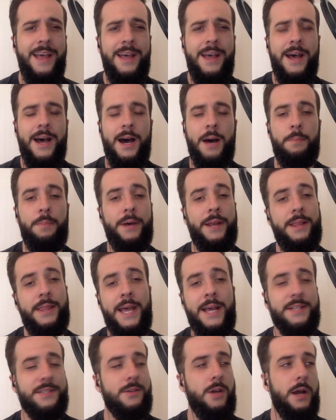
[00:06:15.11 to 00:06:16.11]
But
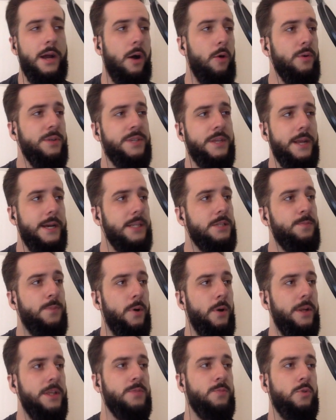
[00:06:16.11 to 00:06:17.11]
that's always a nice
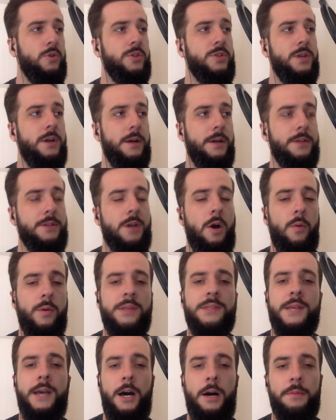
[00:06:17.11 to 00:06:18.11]
bonus. More Stardust
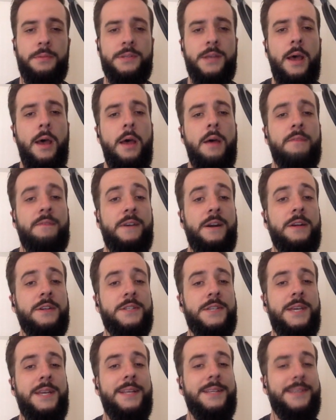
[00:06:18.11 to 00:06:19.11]
always helps.
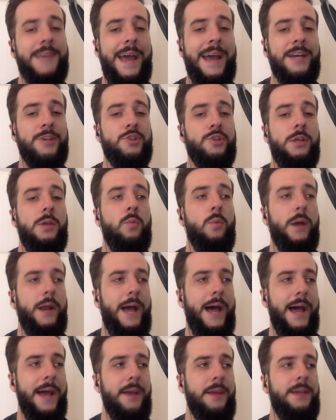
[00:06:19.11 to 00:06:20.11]
Ferroseed is actually what
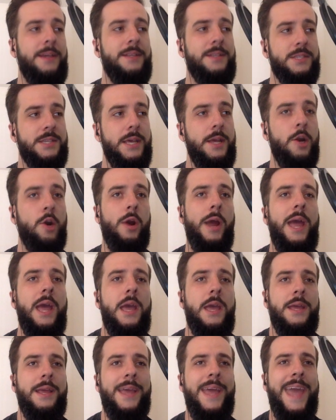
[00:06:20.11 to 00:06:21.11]
I consider
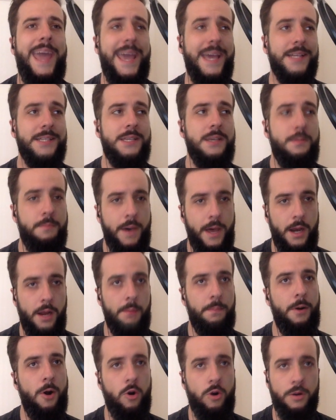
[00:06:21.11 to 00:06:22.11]
a anti-meta
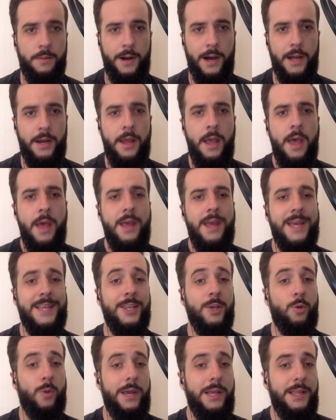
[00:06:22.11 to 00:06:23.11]
Pokemon. In
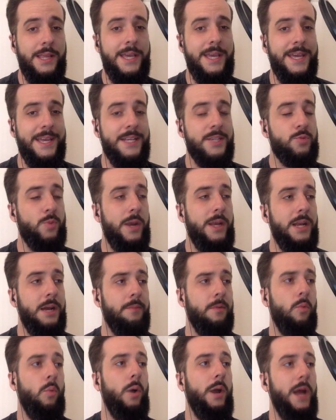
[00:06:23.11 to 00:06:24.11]
the Great League, it is ranked
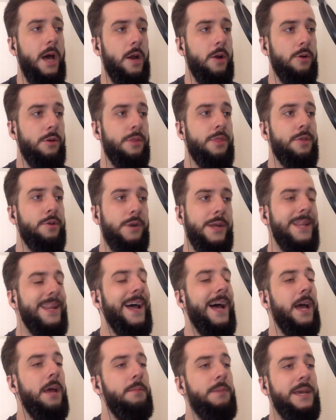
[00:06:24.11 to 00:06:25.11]
number
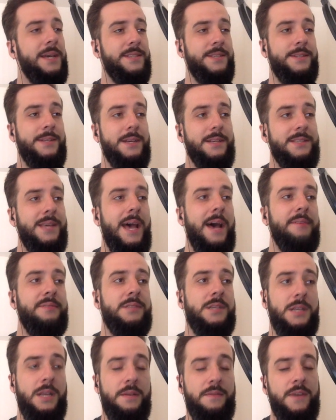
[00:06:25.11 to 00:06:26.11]
139 because it does have
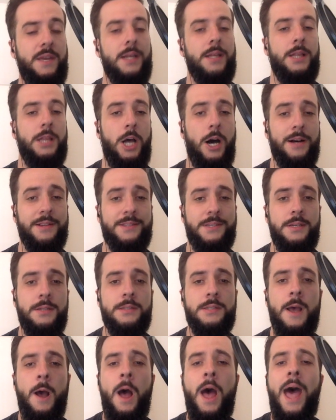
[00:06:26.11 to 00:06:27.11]
significant
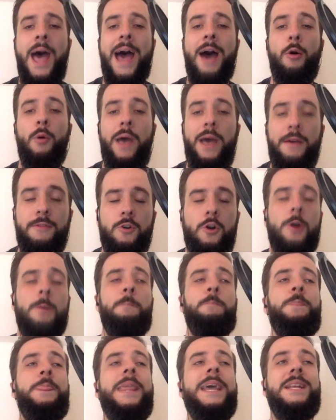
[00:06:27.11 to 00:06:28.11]
losses.
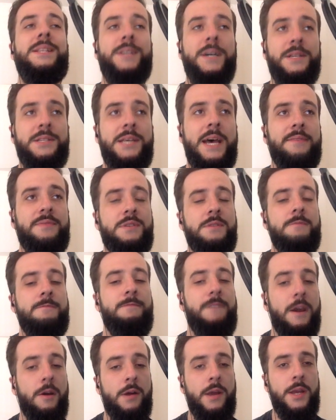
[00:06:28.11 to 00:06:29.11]
However, it does have some
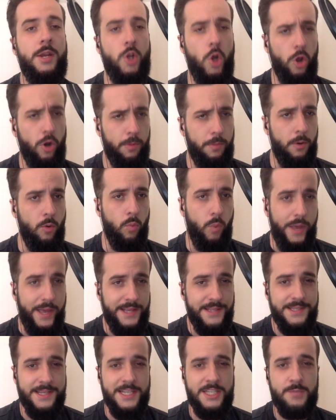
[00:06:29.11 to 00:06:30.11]
very notable
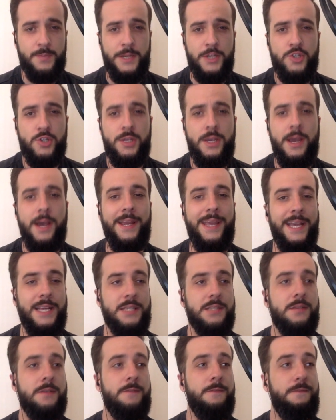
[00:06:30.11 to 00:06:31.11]
wins, especially
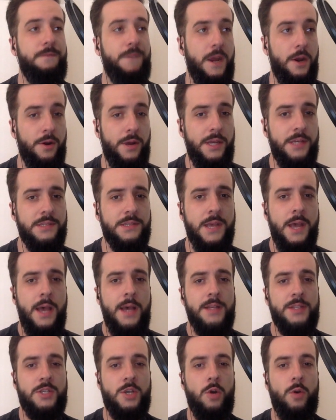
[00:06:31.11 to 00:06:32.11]
against fairies.
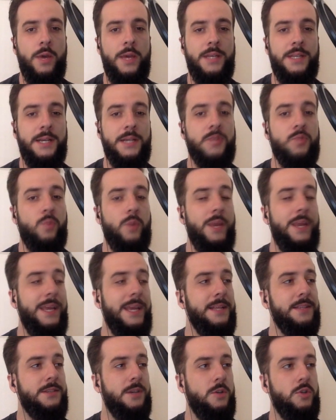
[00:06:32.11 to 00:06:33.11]
So it does win
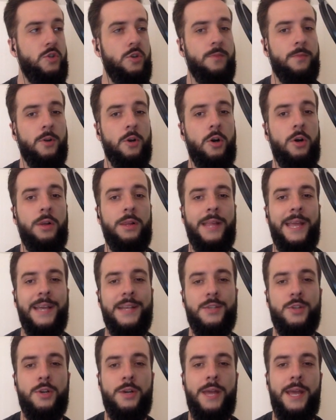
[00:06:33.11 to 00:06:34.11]
against Azumarill,
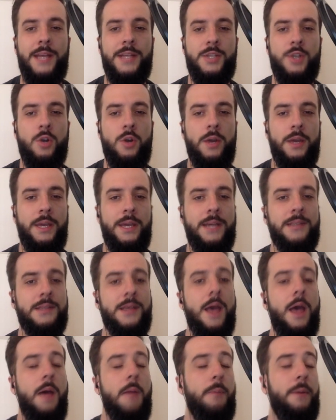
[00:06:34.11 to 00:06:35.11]
Lantern, and
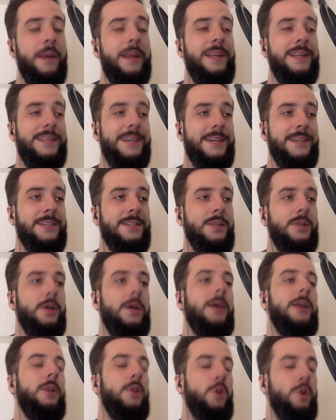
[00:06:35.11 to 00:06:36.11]
Togekiss, but it does
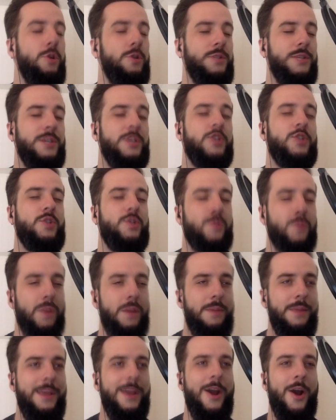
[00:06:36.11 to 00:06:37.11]
lose
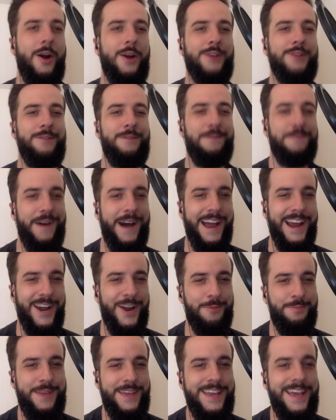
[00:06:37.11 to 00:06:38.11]
extremely hard to
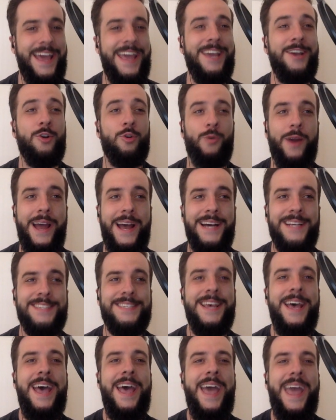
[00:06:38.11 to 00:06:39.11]
fire. Being a
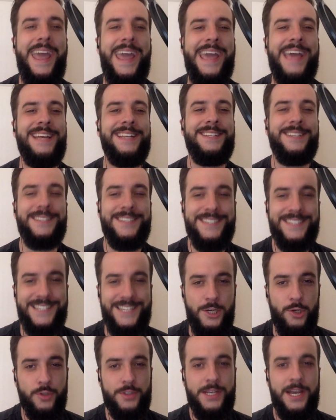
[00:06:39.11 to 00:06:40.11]
grass and
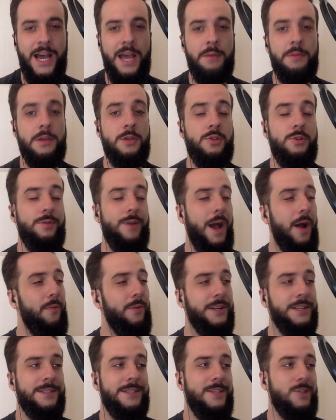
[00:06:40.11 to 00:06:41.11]
steel type, you do
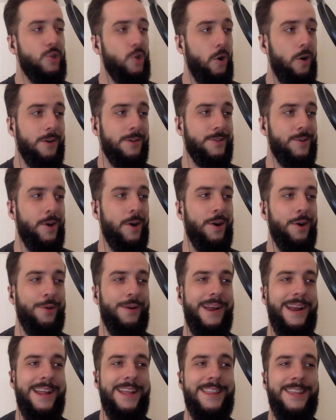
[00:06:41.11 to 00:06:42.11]
not want to see Charizard
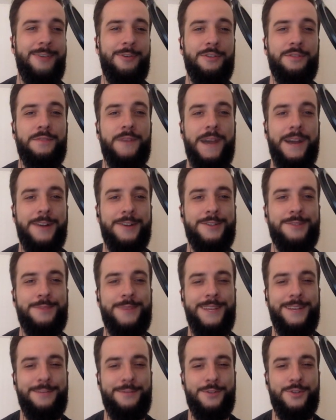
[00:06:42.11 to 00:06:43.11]
or anything with Fire
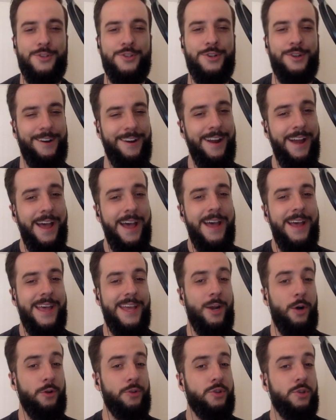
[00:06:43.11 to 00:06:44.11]
Spin for sure.
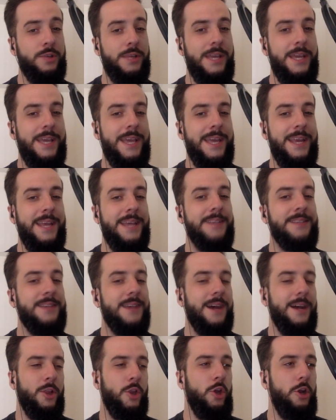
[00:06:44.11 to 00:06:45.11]
In Ultra League, it is
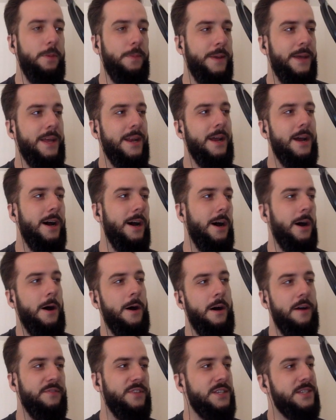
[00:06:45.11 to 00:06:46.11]
a little bit
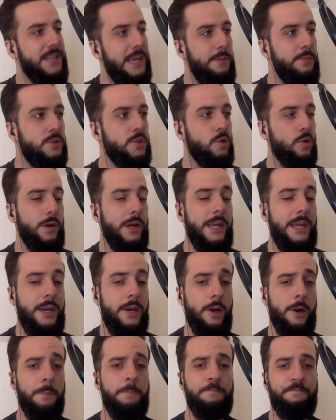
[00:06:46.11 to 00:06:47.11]
of the same story
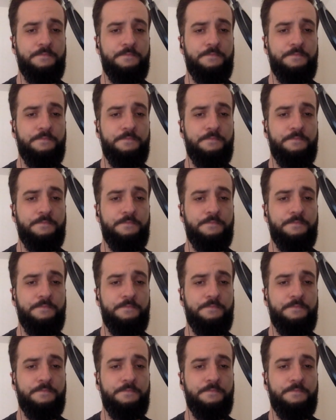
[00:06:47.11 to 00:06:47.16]
here.